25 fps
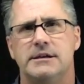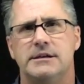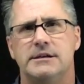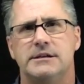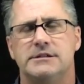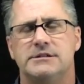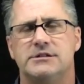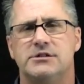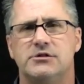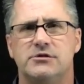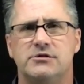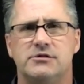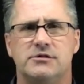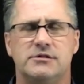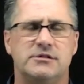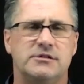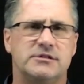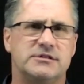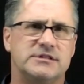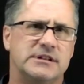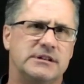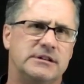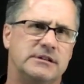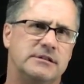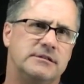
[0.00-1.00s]
So
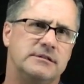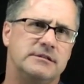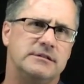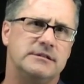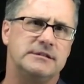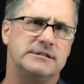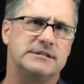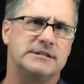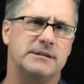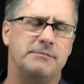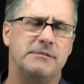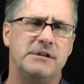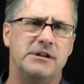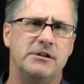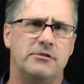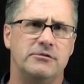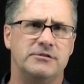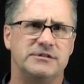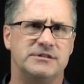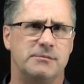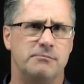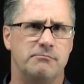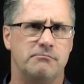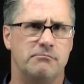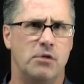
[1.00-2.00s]
there's something known
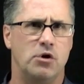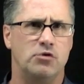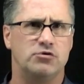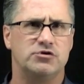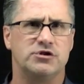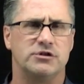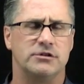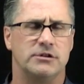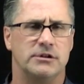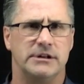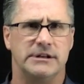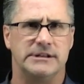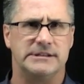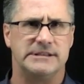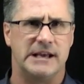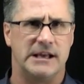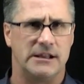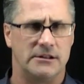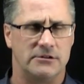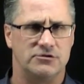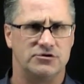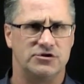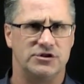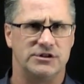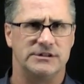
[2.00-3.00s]
as emotional
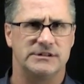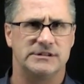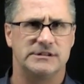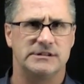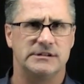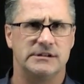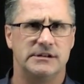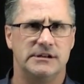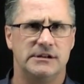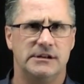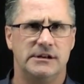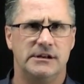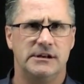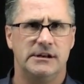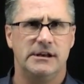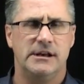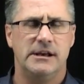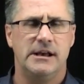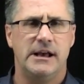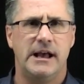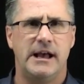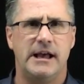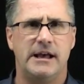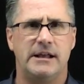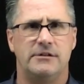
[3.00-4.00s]
intelligence.
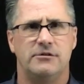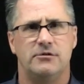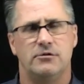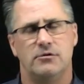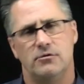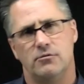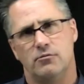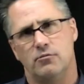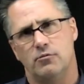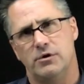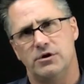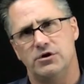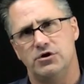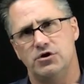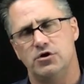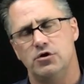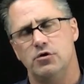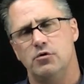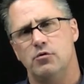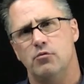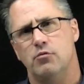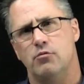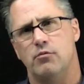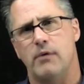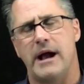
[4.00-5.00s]
And when
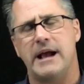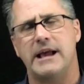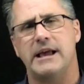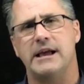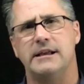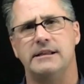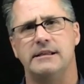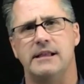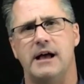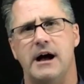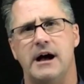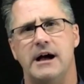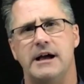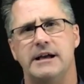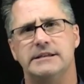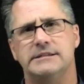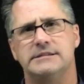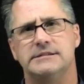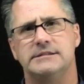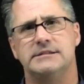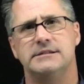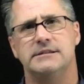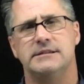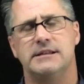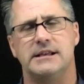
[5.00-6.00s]
you
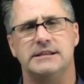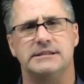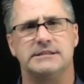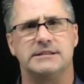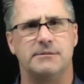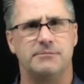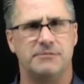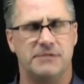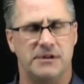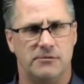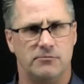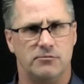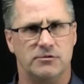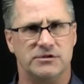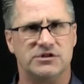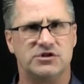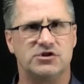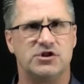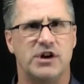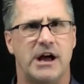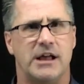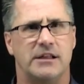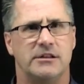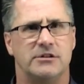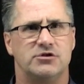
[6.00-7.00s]
recognize that something was
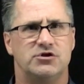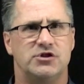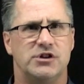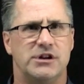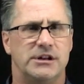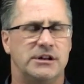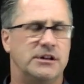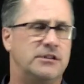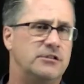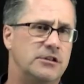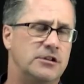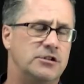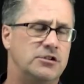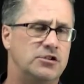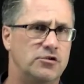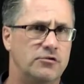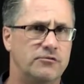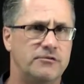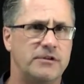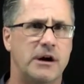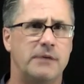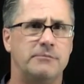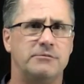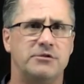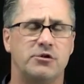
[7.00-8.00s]
challenging and that
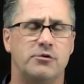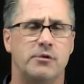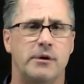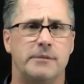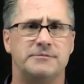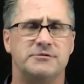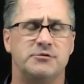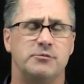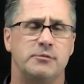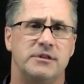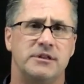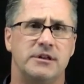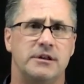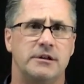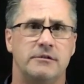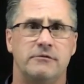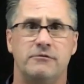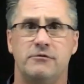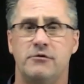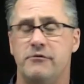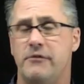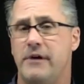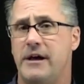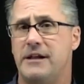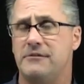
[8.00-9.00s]
you've come to grips with it and
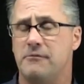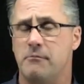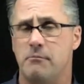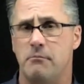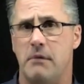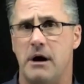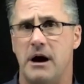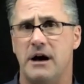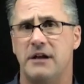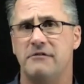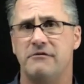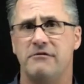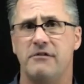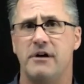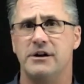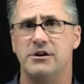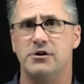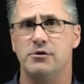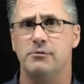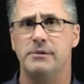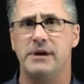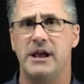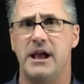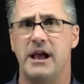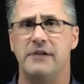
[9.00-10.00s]
you've had to modify
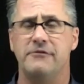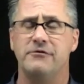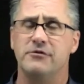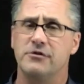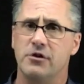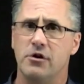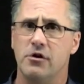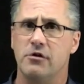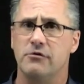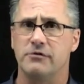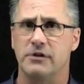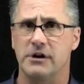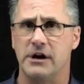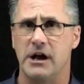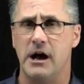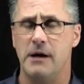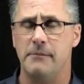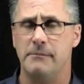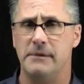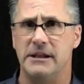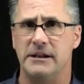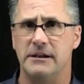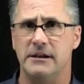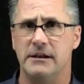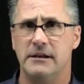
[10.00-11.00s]
your behavior to overcome
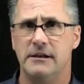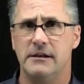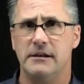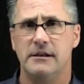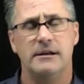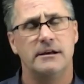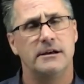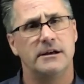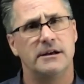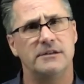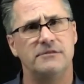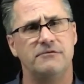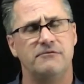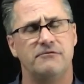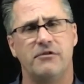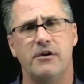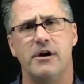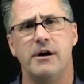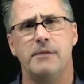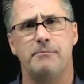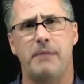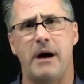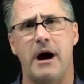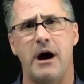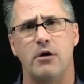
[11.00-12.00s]
it, that's
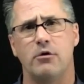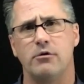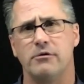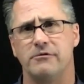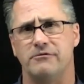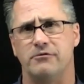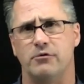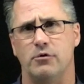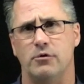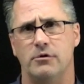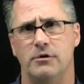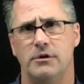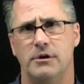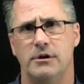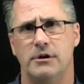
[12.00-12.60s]
very powerful.